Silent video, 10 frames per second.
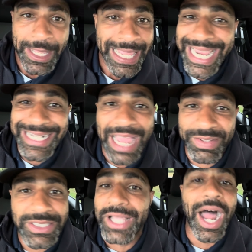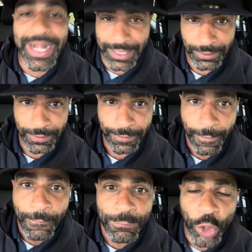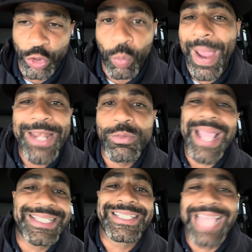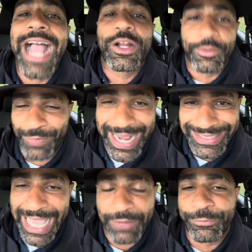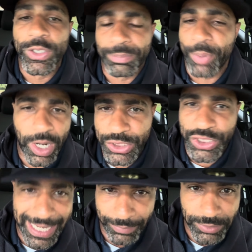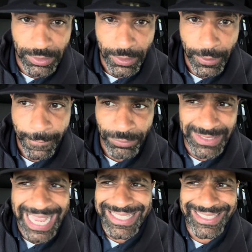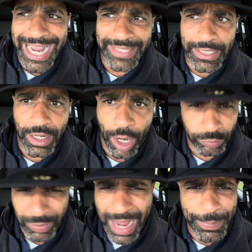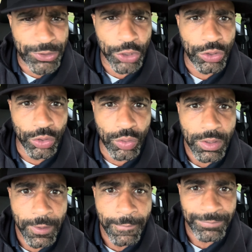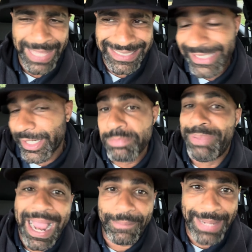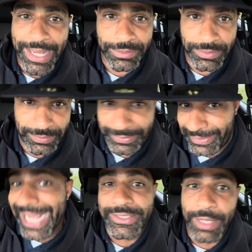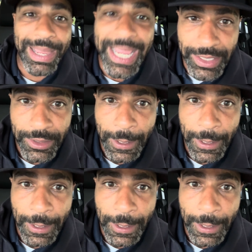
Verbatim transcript: He never's done it. So Dwyane Wade sacrificed that for LeBron James. Does that sound like a Robin to you? That sounds like a Batman thing to me.